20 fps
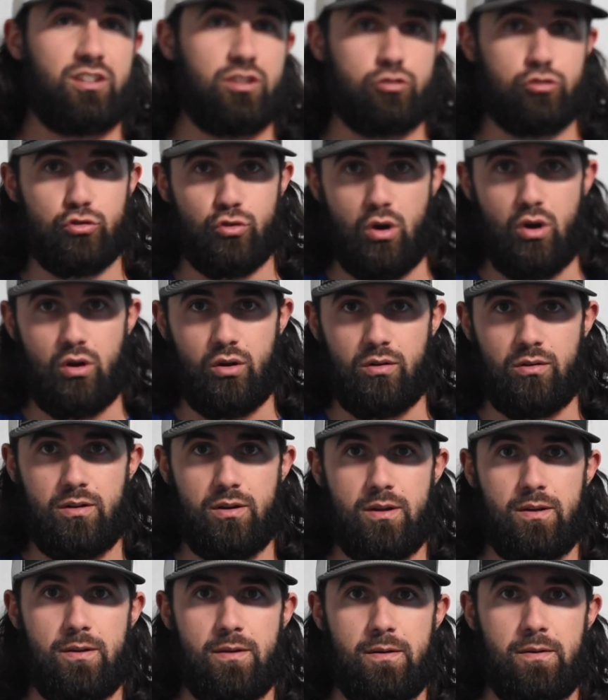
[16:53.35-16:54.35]
control
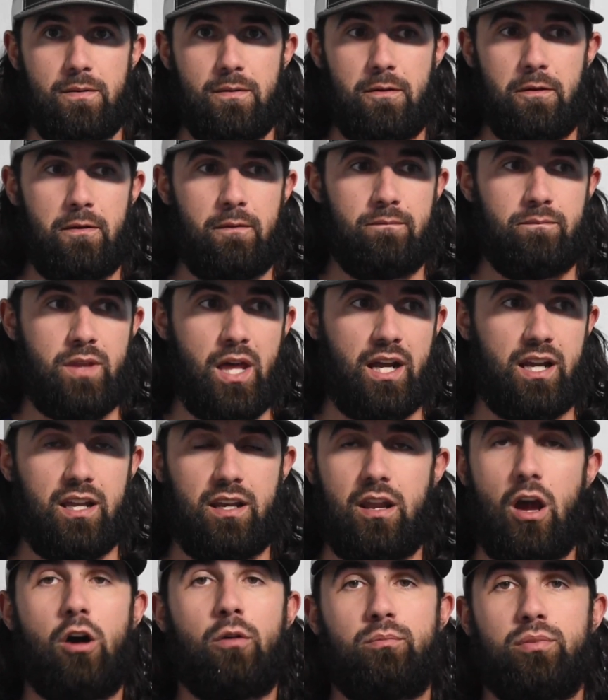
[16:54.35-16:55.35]
that
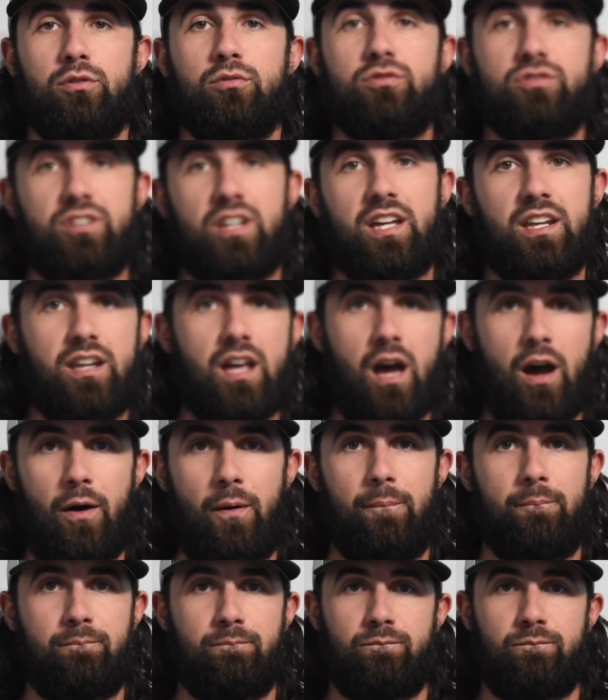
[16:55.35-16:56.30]
can help you stand out.